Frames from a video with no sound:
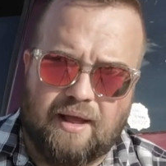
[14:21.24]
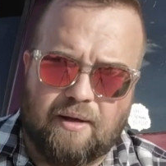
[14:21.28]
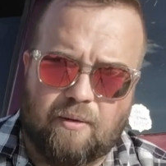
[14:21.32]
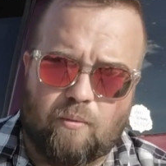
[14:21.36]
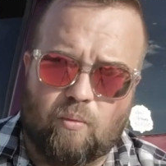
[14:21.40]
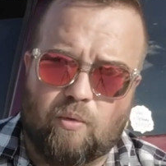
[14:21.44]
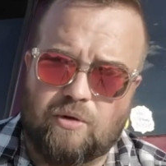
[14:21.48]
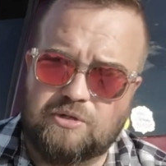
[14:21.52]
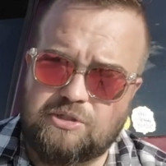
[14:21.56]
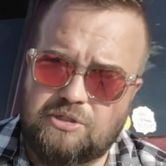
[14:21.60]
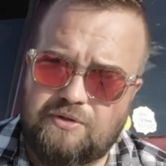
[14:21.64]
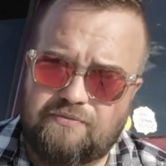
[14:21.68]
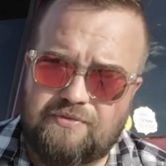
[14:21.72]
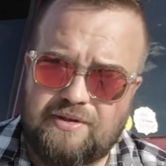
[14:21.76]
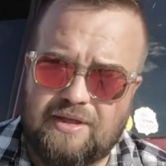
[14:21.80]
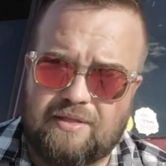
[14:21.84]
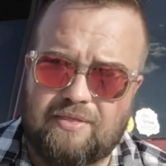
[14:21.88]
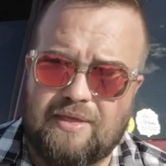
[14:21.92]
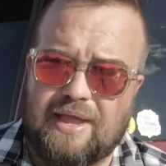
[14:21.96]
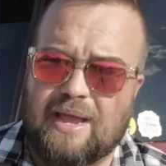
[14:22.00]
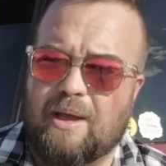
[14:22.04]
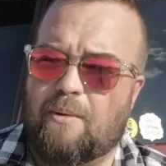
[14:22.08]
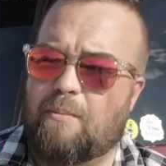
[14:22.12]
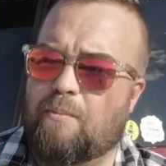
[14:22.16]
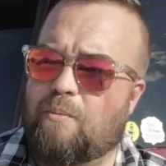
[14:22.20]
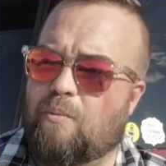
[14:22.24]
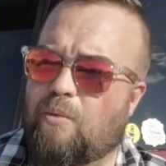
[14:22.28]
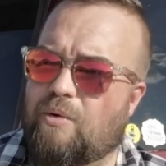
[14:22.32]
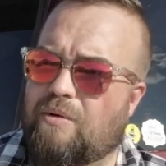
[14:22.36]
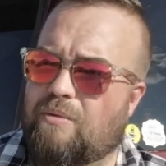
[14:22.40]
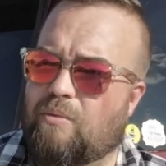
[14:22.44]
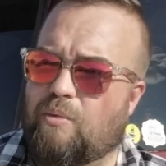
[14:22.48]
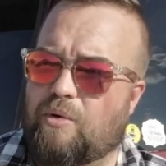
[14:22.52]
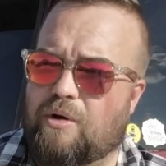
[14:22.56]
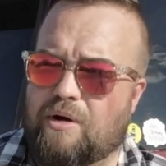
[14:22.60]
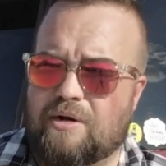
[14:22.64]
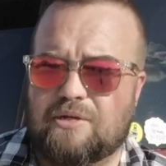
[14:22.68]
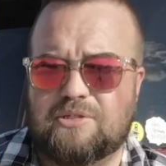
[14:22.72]
Once you've done that, we're
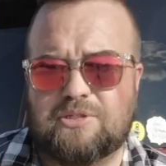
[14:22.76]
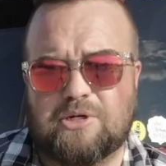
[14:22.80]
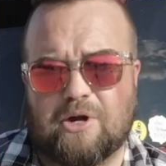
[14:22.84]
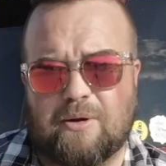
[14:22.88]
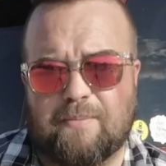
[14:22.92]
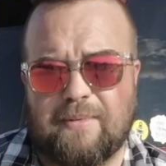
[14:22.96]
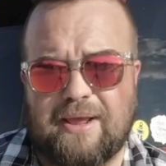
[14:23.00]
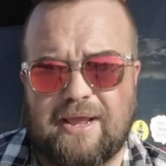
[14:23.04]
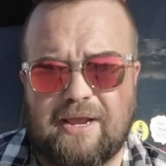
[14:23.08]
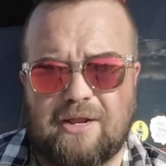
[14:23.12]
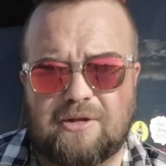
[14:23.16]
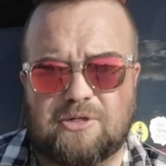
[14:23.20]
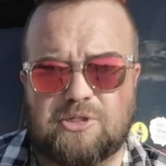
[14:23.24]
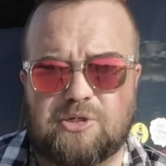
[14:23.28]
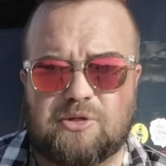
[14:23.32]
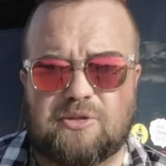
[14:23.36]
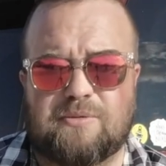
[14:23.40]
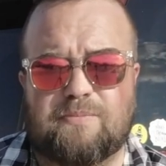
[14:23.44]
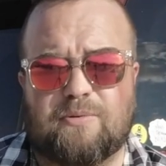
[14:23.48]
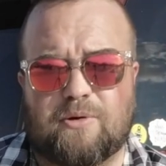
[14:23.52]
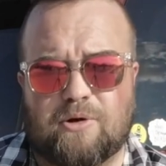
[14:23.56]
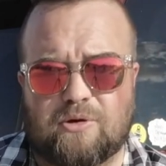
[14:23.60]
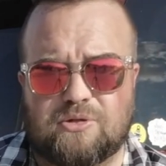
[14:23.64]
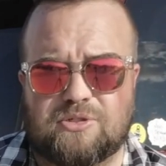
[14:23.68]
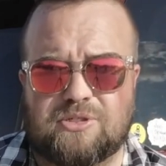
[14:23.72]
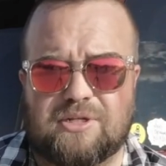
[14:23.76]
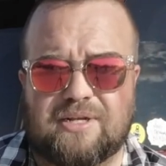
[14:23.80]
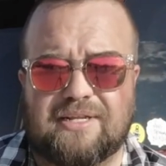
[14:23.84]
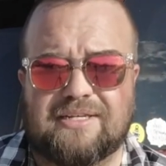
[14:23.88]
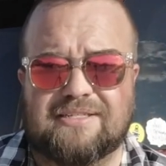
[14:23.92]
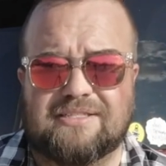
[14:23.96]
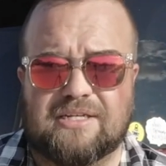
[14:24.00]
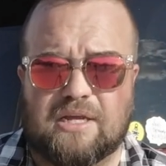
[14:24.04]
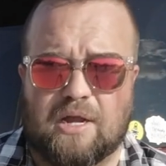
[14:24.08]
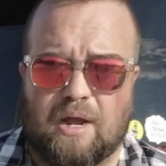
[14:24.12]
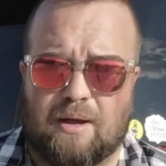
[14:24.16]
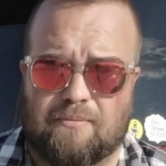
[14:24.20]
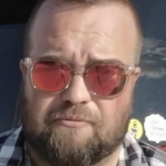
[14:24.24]
going to start making sure the person
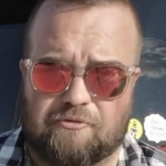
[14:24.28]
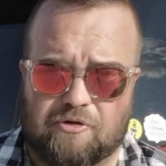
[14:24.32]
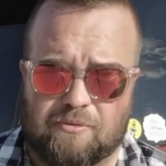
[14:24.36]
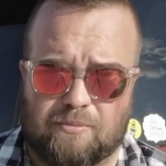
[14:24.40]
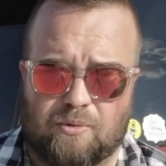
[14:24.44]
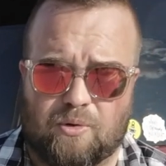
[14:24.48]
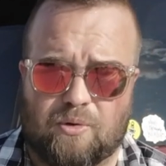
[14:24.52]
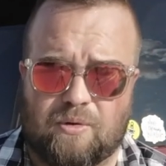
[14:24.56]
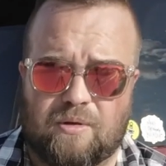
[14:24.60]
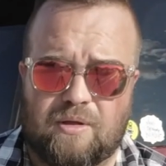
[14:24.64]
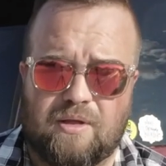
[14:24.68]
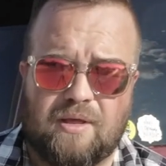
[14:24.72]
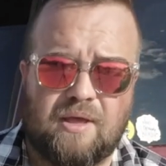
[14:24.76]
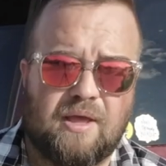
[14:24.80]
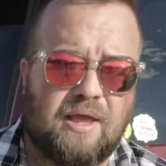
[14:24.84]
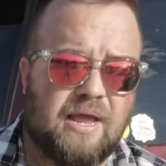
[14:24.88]
is comfortable.